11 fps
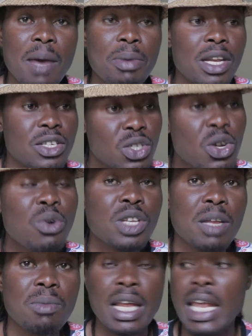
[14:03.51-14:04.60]
up and had shown
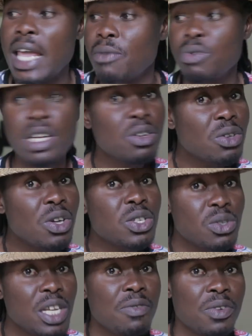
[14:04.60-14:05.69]
them that, hey, we're not going
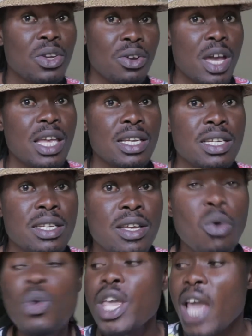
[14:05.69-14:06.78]
to live on your aid.
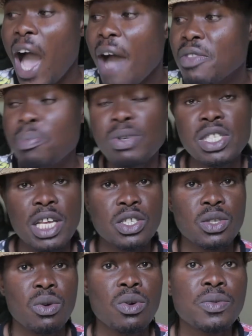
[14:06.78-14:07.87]
We have the
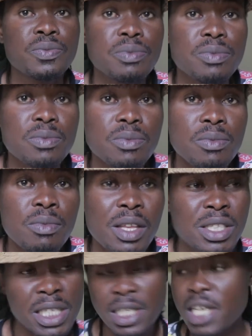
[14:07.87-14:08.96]
potential.
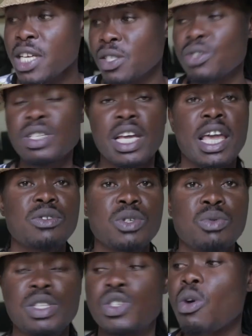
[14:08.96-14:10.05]
Tanzania is not a country
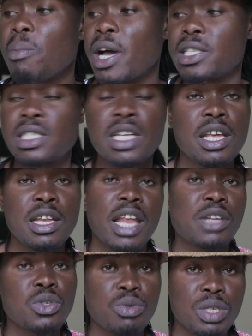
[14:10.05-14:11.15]
with so much
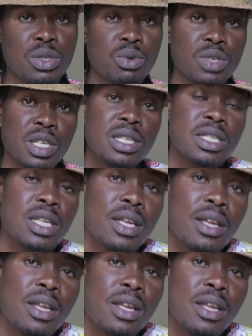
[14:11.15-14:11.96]
natural resources